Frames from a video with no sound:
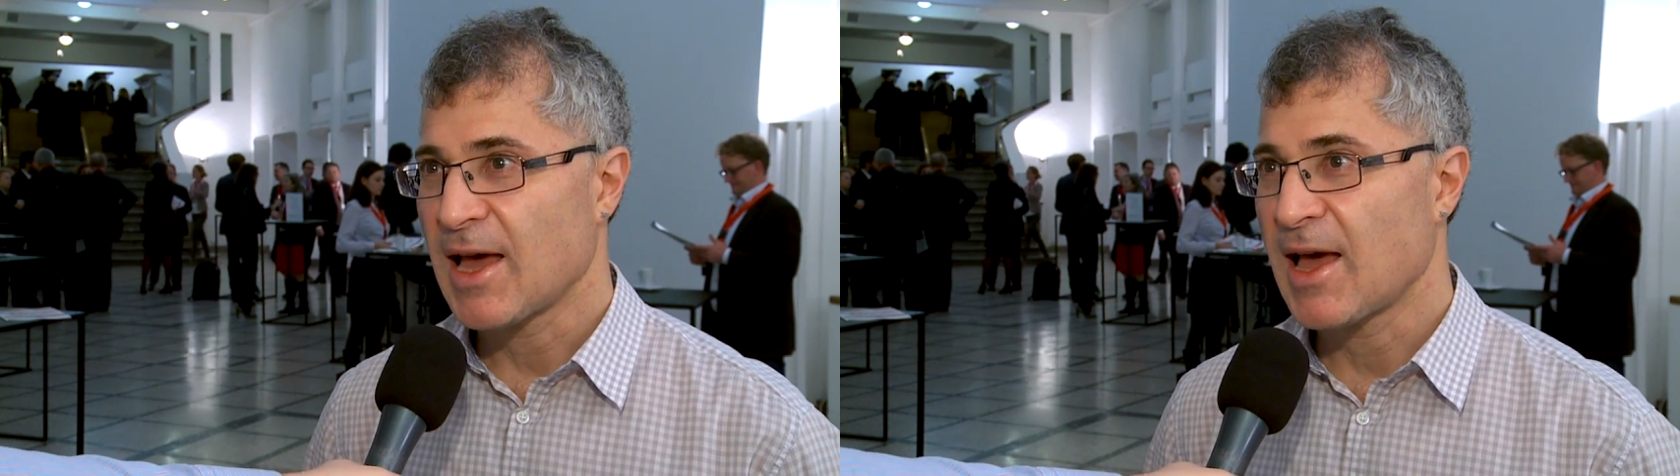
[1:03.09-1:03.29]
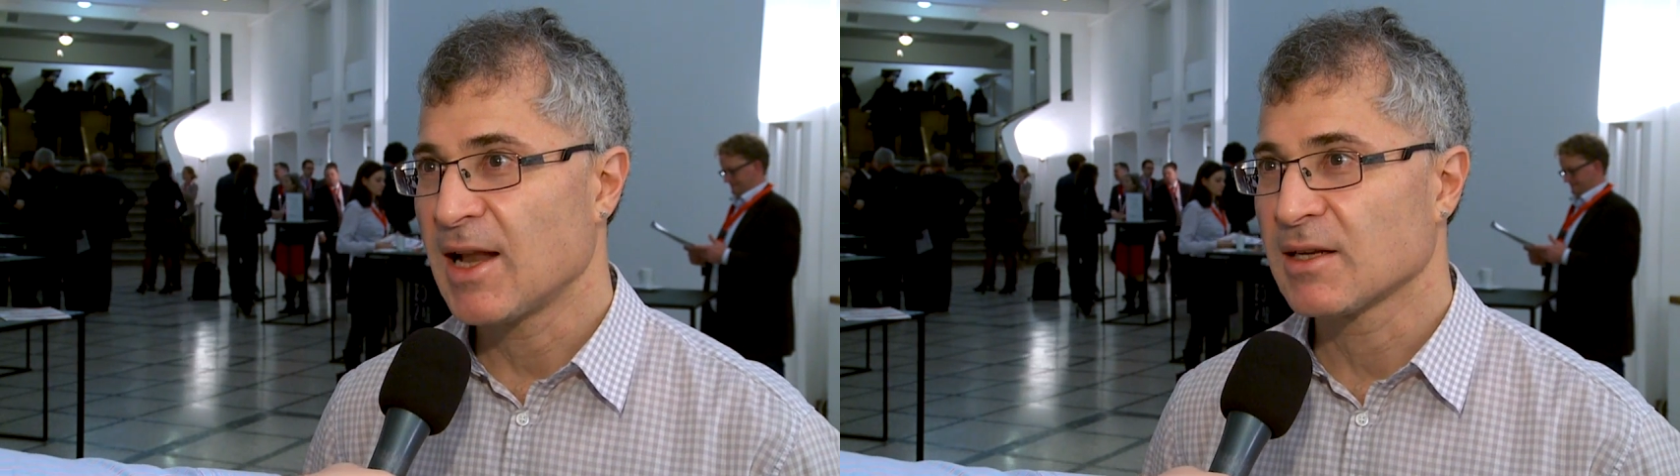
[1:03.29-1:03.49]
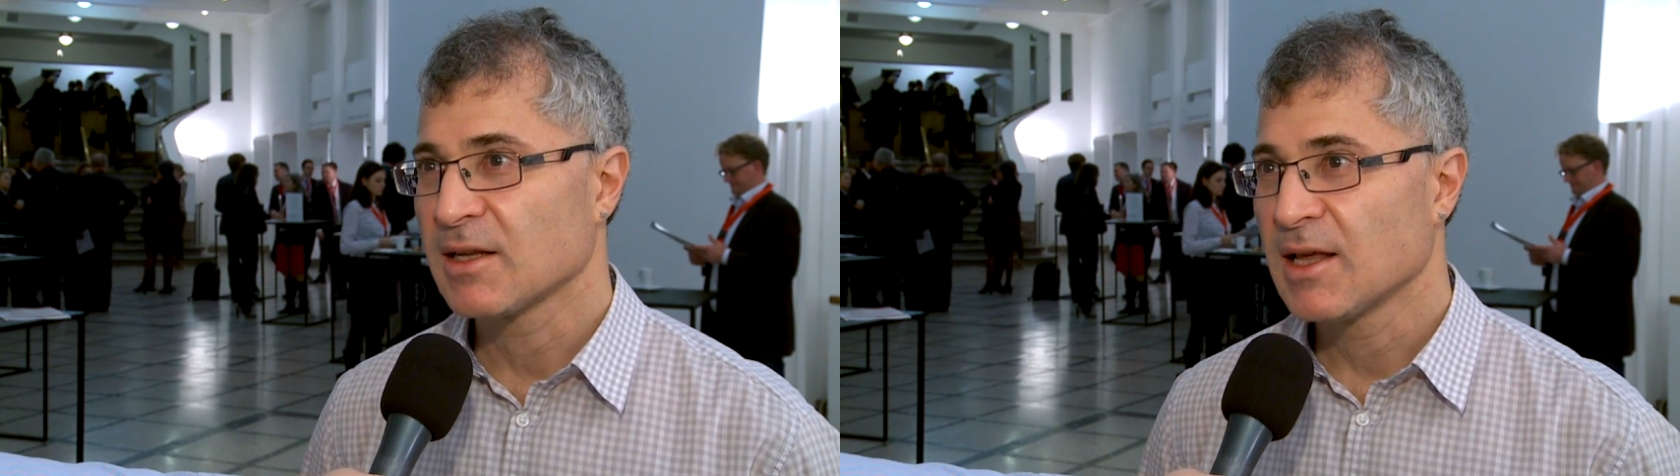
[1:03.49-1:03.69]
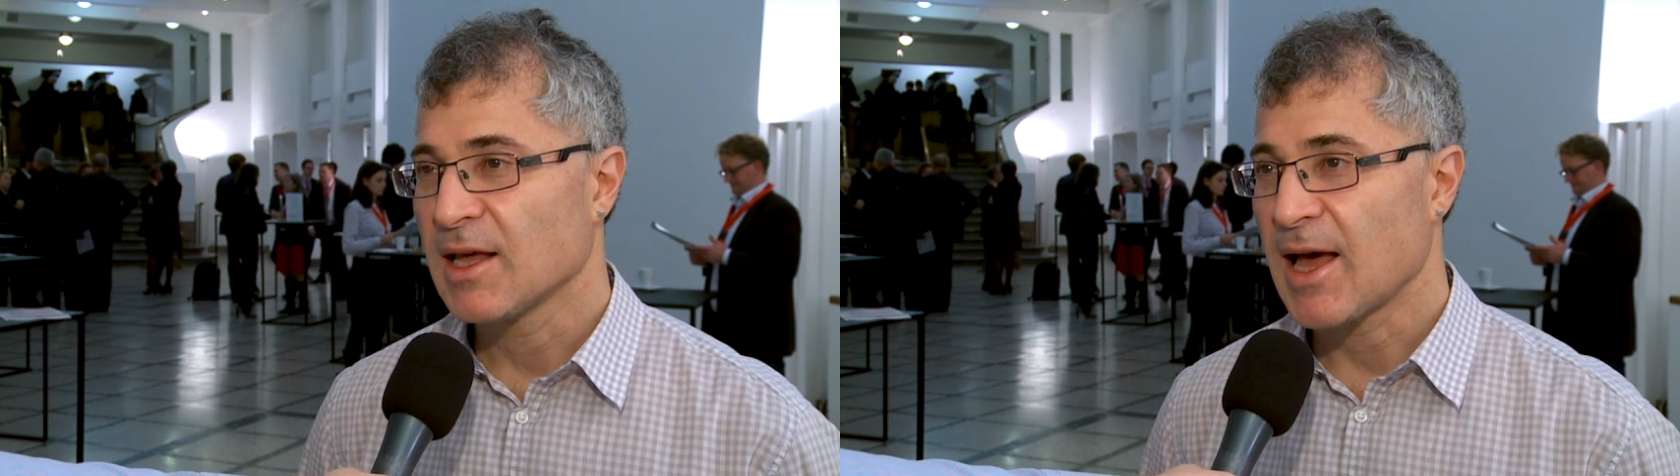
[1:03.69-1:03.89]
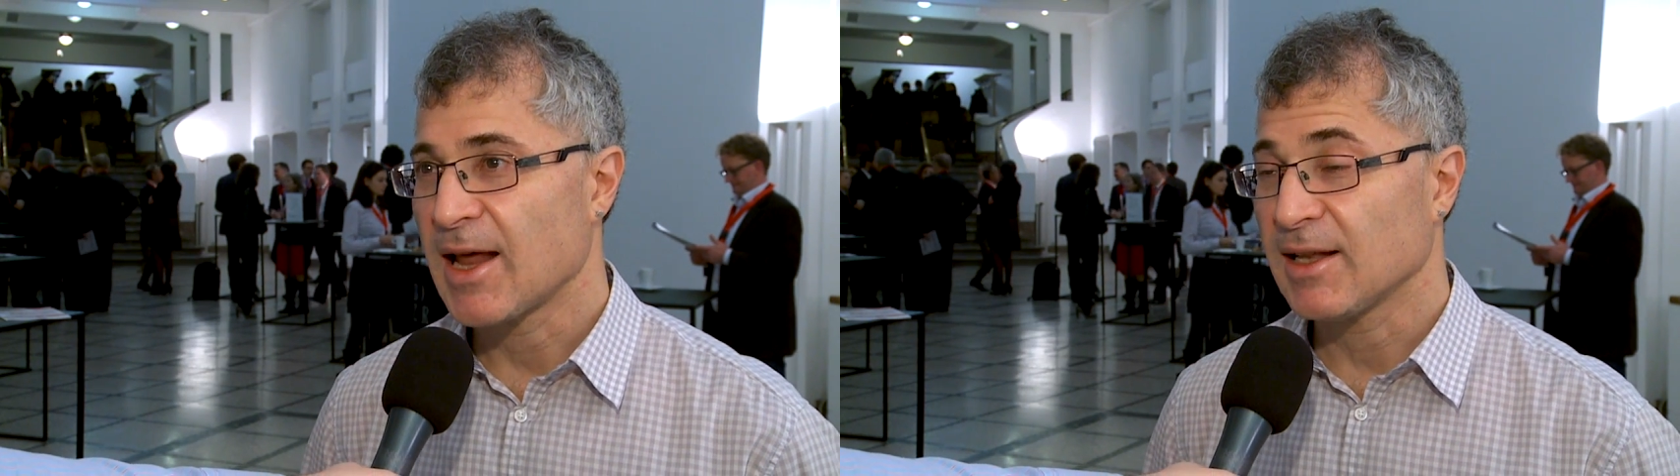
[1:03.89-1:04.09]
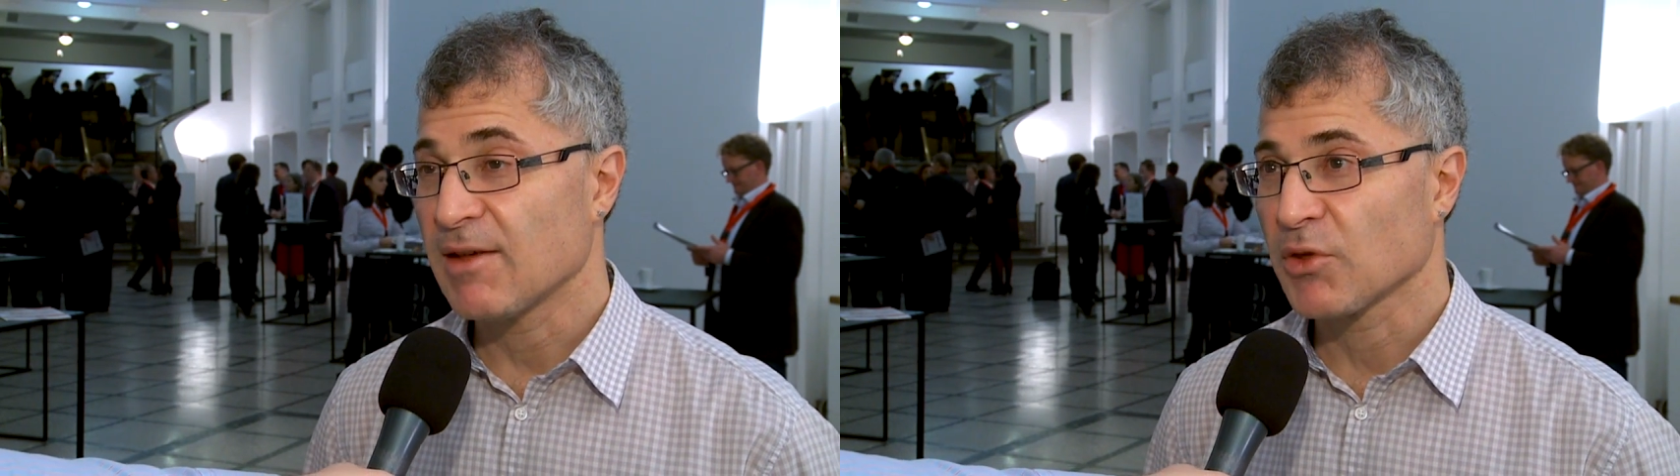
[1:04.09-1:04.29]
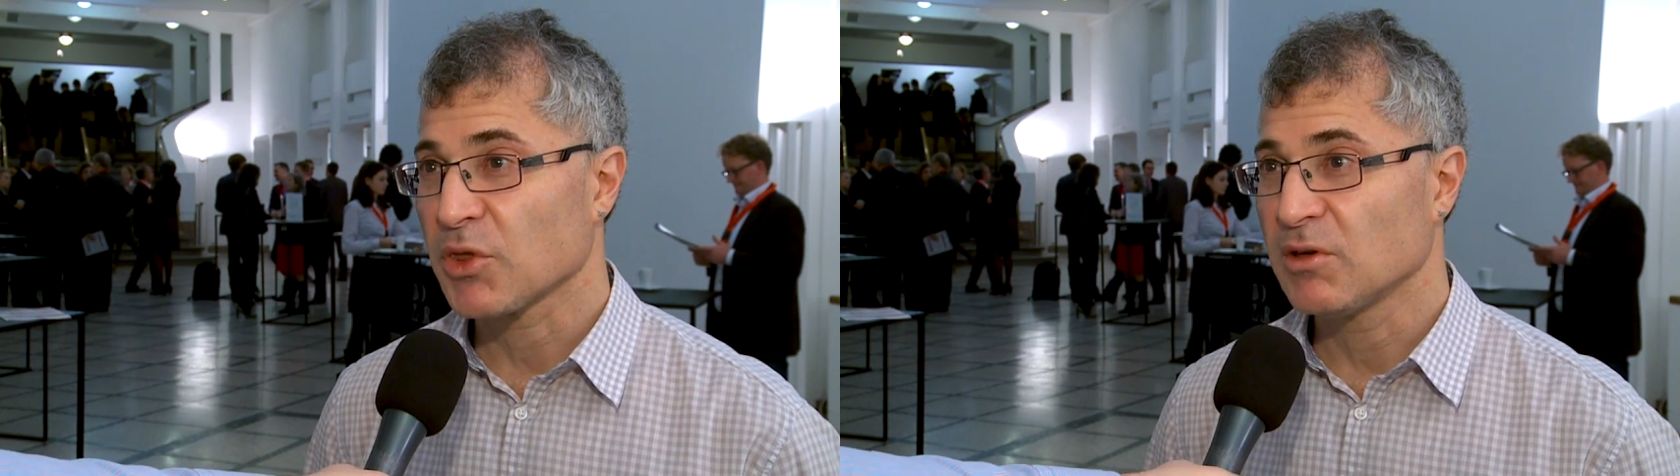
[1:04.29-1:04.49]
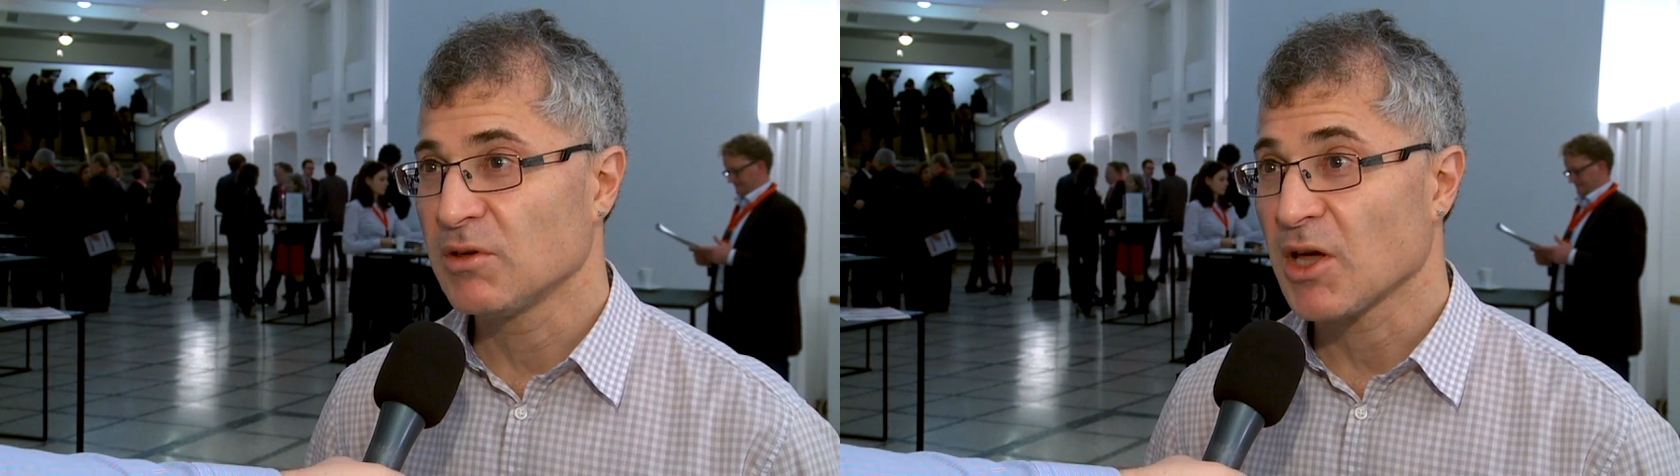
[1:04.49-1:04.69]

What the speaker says: and at levels that are